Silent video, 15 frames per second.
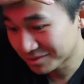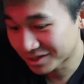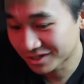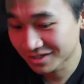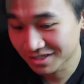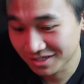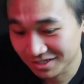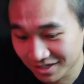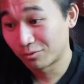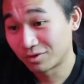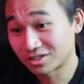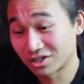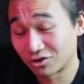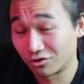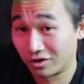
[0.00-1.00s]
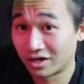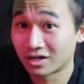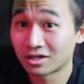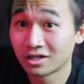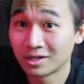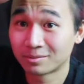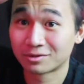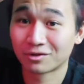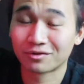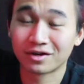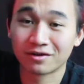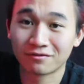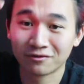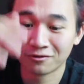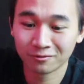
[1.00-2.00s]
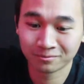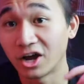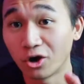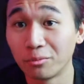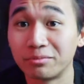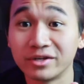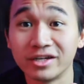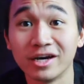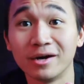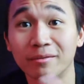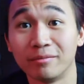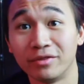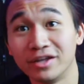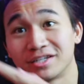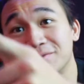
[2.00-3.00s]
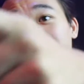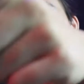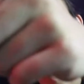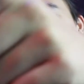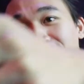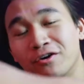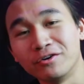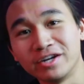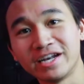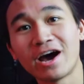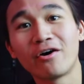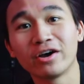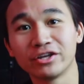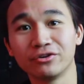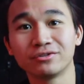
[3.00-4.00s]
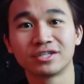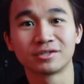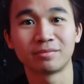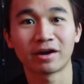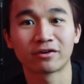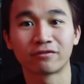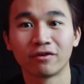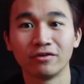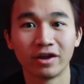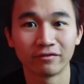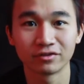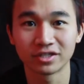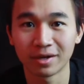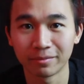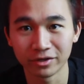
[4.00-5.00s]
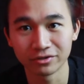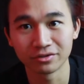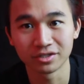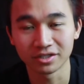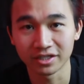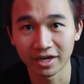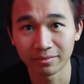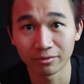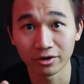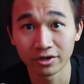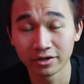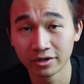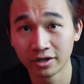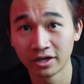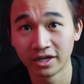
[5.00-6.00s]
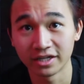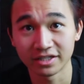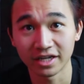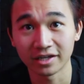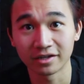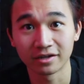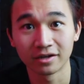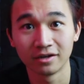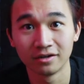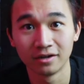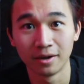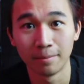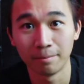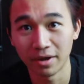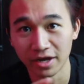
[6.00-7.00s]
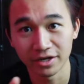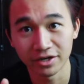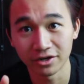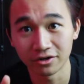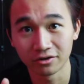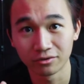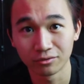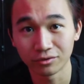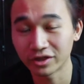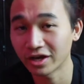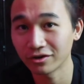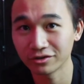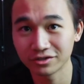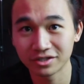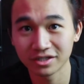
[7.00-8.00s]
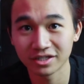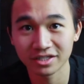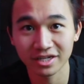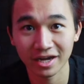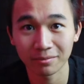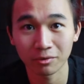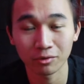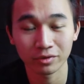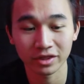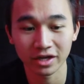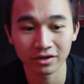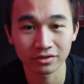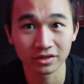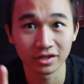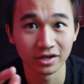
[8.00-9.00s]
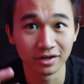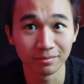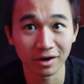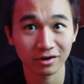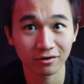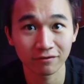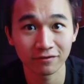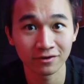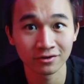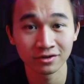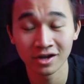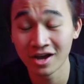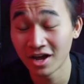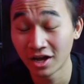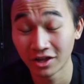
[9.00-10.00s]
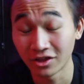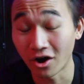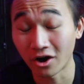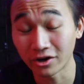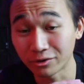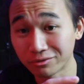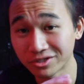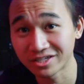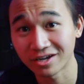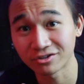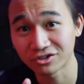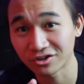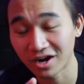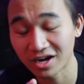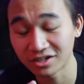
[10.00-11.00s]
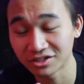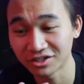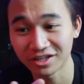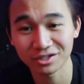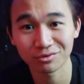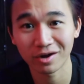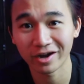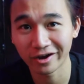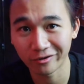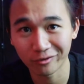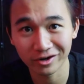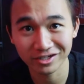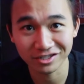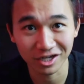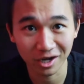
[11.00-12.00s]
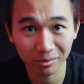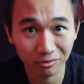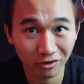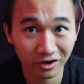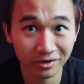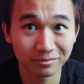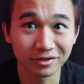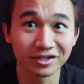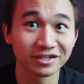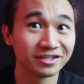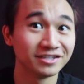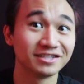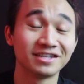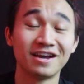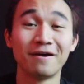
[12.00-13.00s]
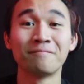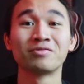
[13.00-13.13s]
because I went to Great Clips or whatever, I opened up this microphone, and now I use this microphone every time I use this camera. It's like Mando. Without using this camera, without the microphone, the audio would sound trash. And that's why I wanted to upgrade, because